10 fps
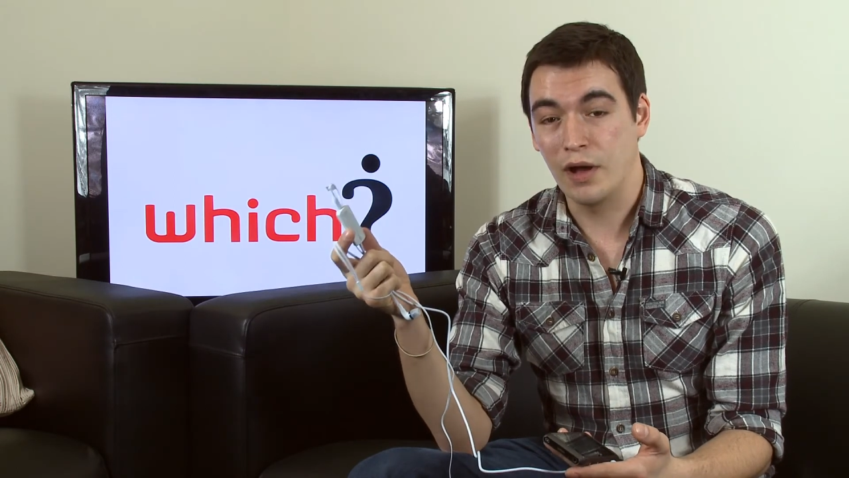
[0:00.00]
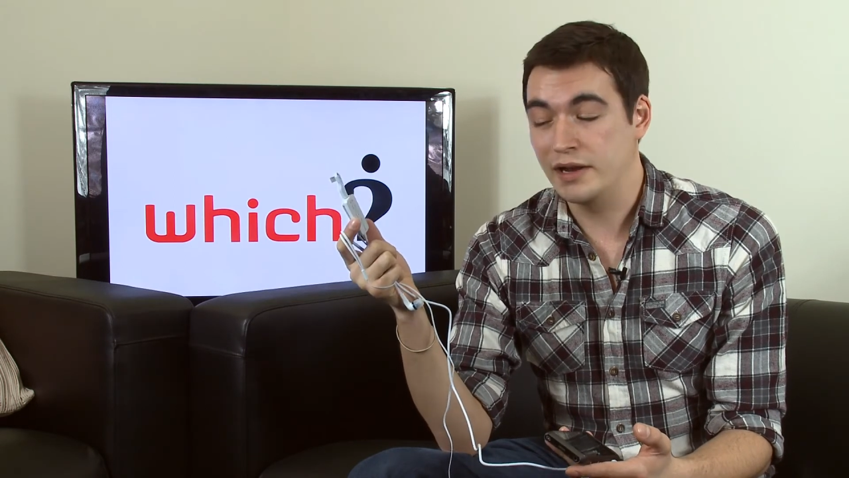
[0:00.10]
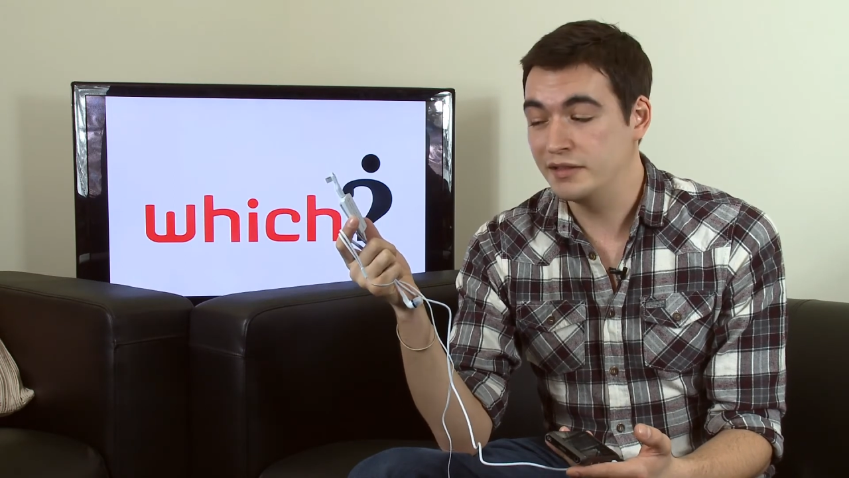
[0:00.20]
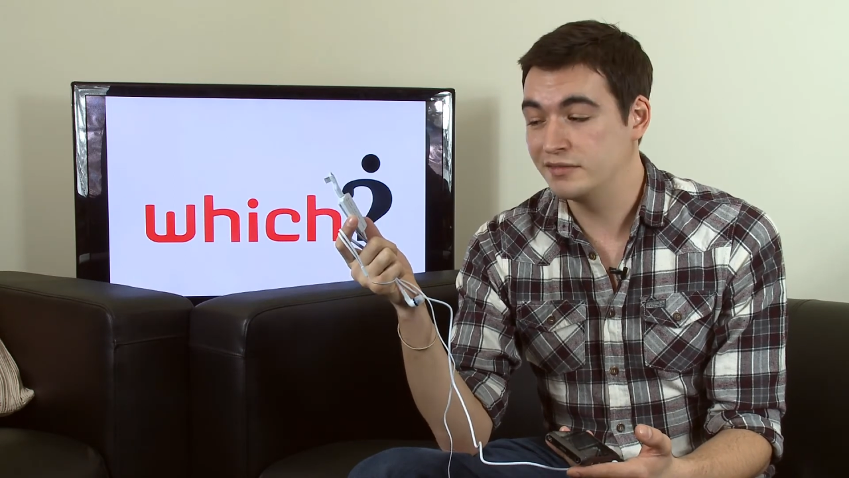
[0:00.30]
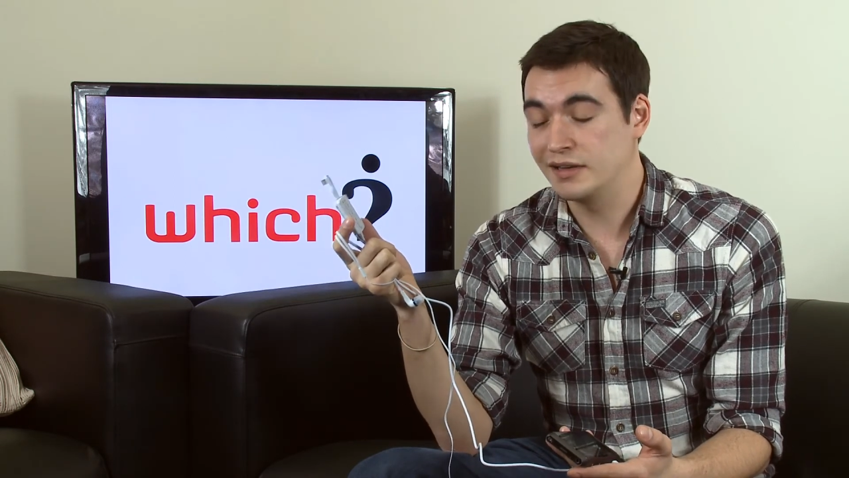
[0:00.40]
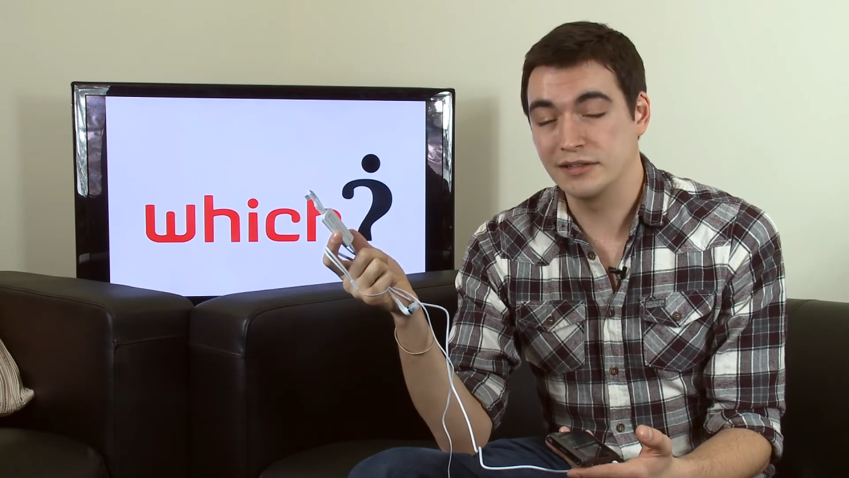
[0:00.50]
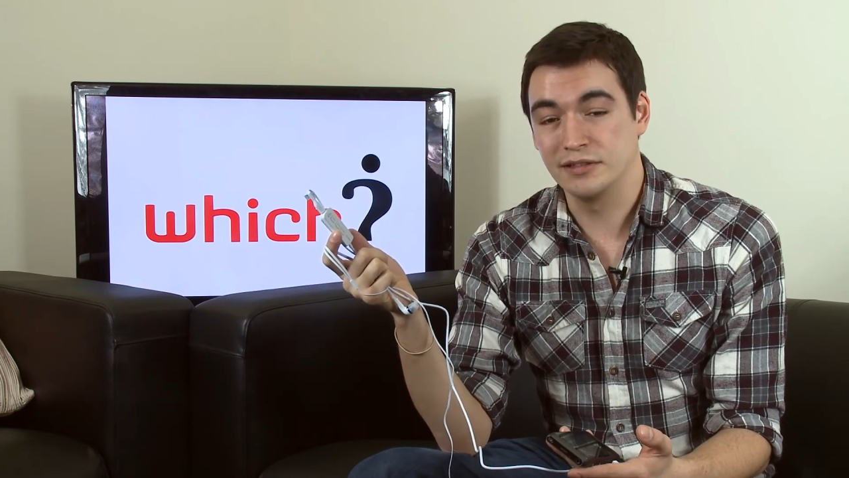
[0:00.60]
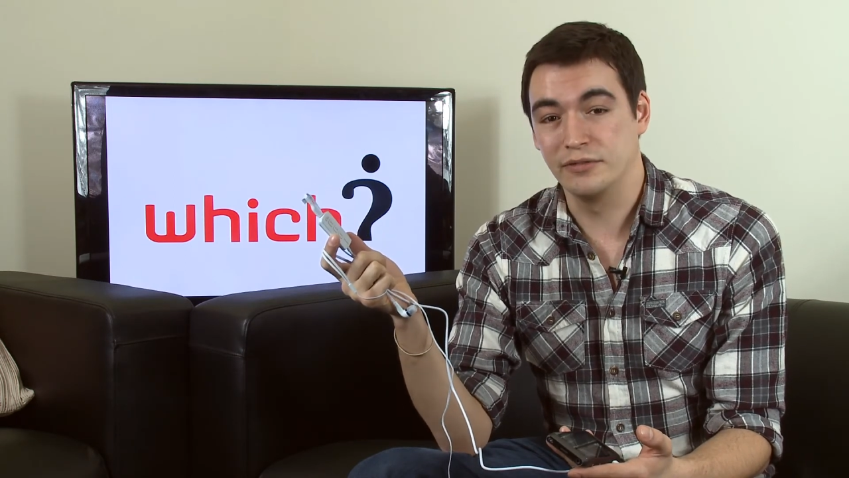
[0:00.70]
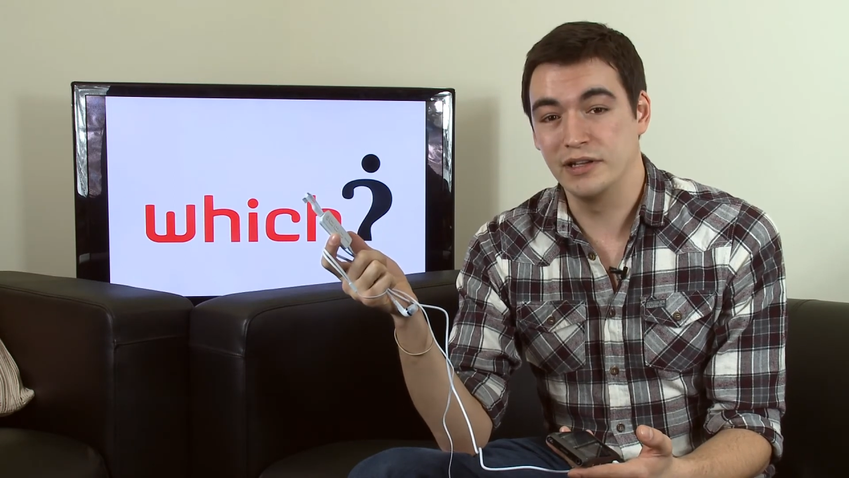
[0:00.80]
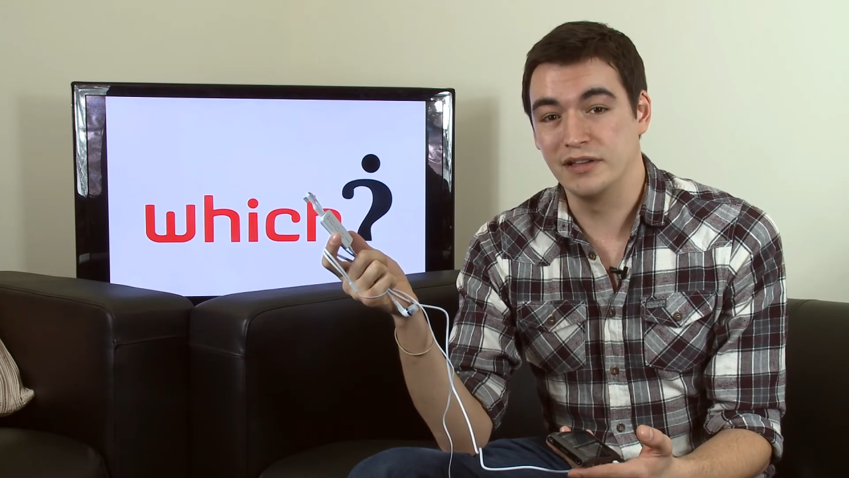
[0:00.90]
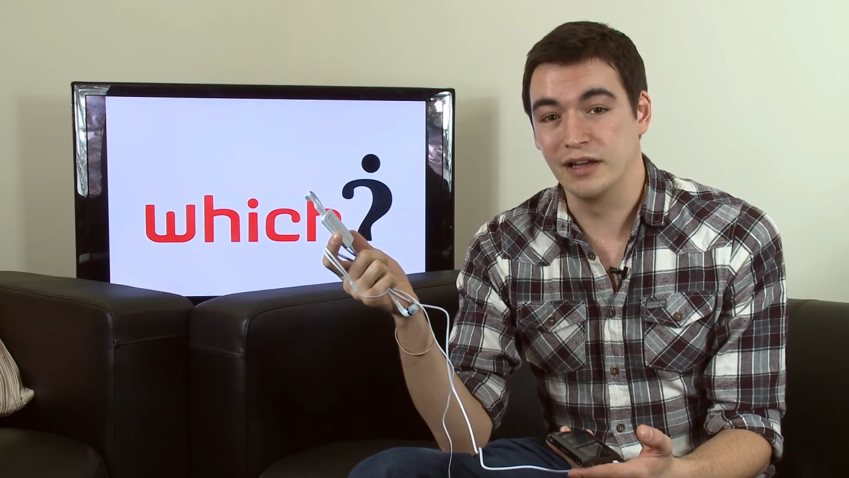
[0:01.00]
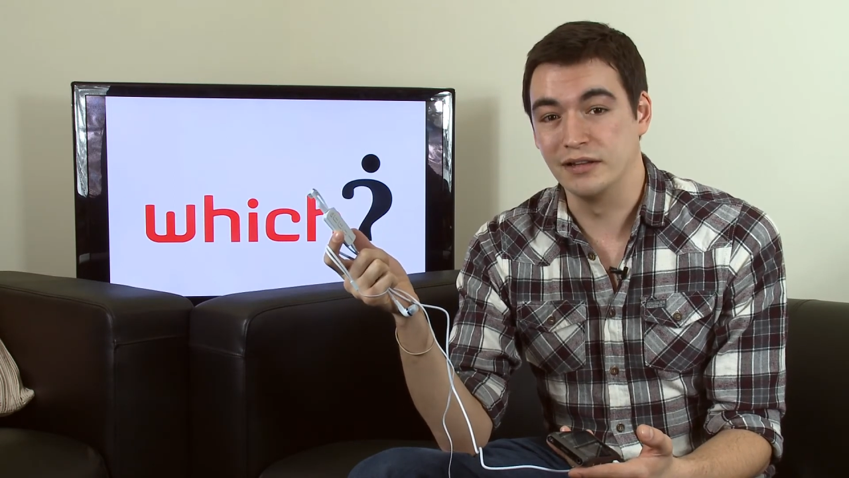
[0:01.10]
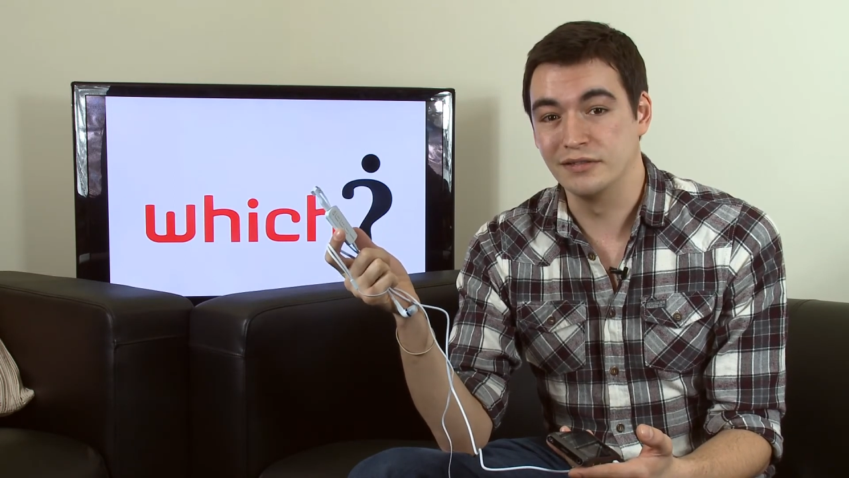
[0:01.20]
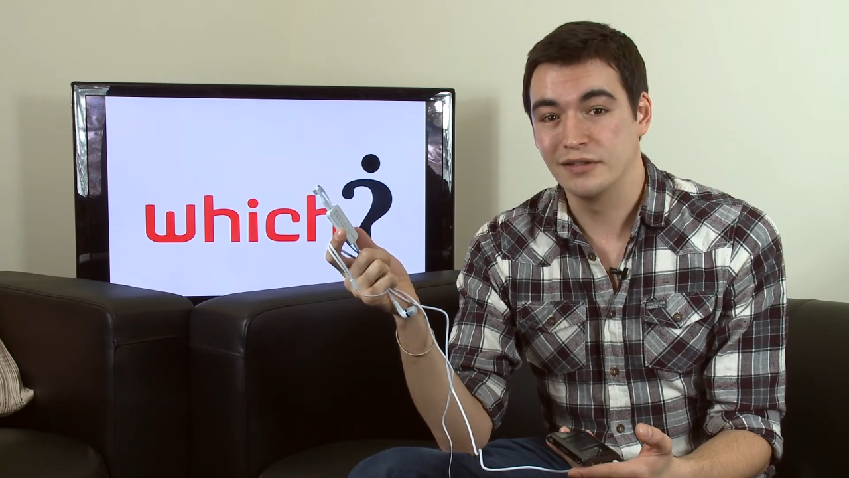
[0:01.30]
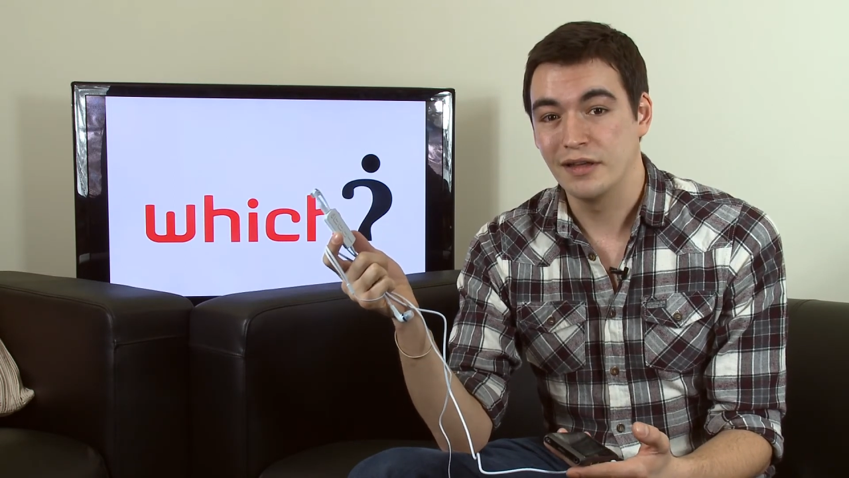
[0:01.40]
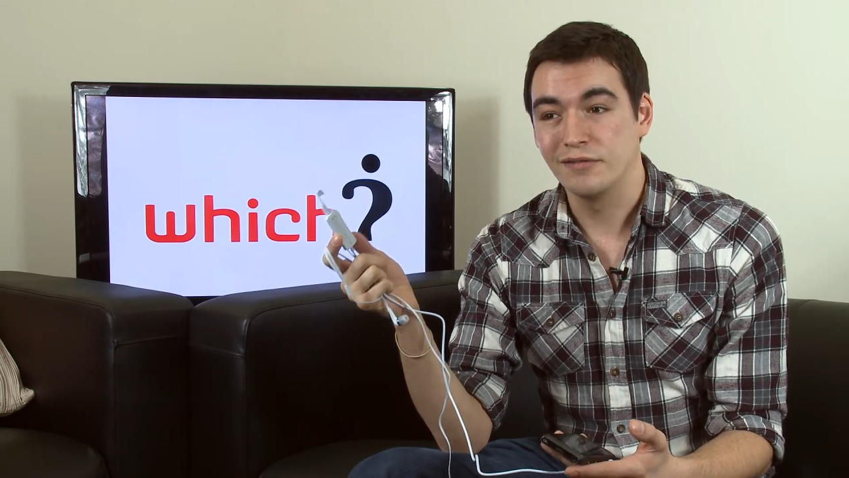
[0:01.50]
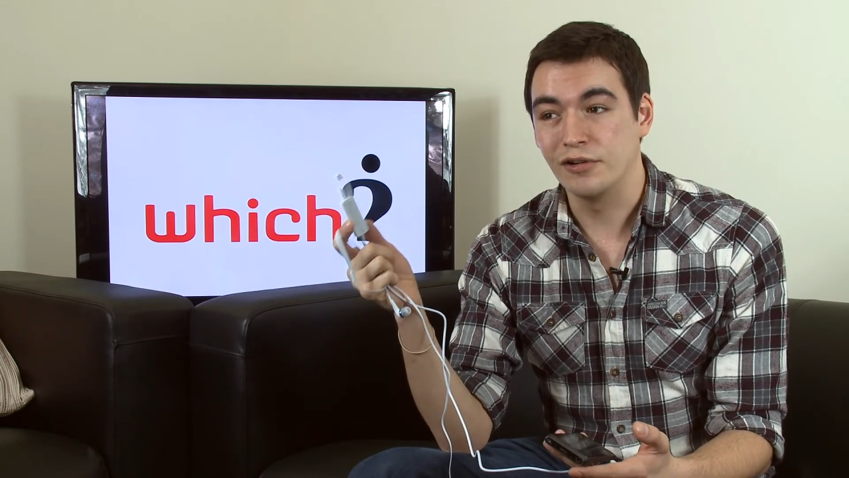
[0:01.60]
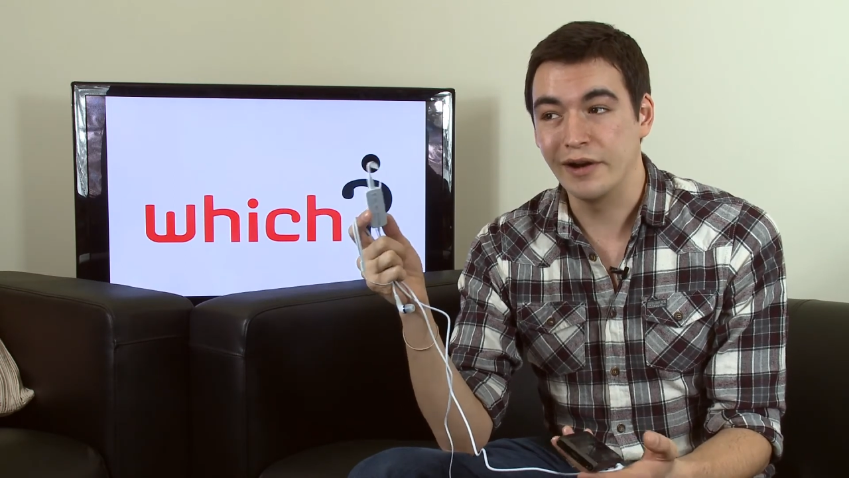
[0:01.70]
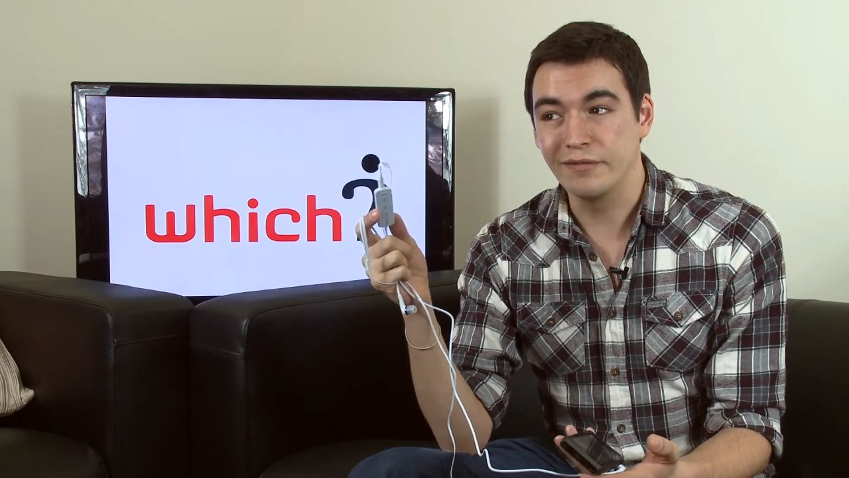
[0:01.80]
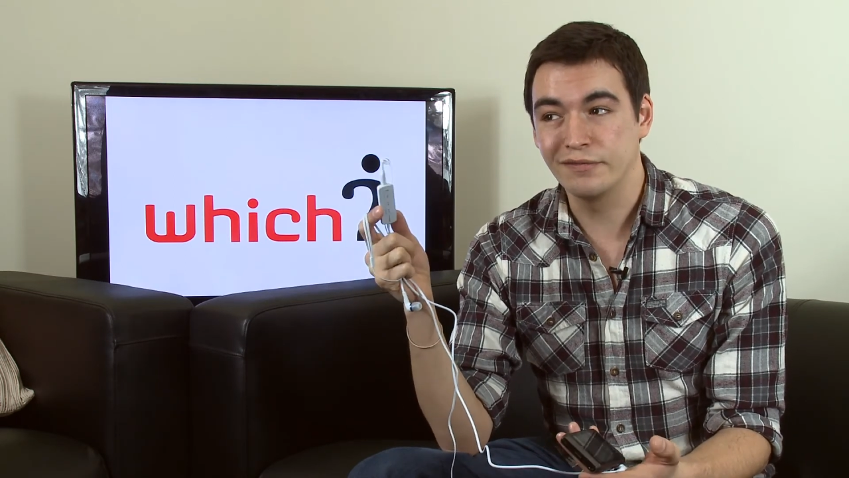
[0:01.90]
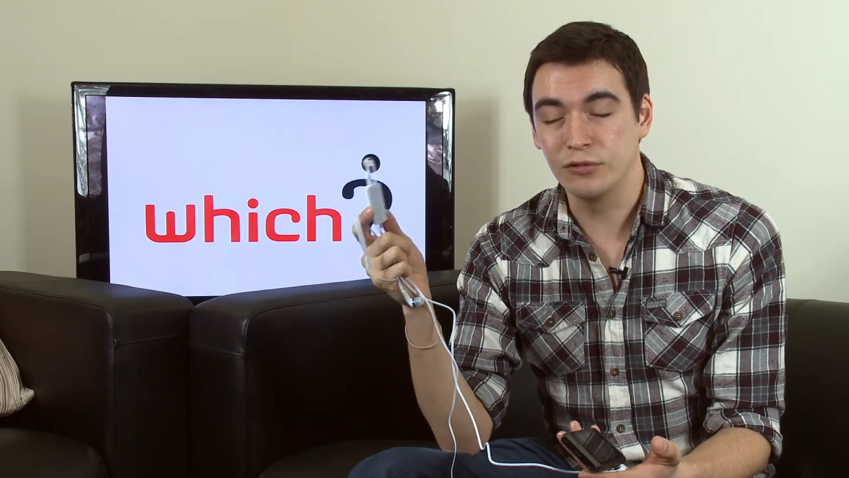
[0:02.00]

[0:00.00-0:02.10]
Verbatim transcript: and in selected retailers for around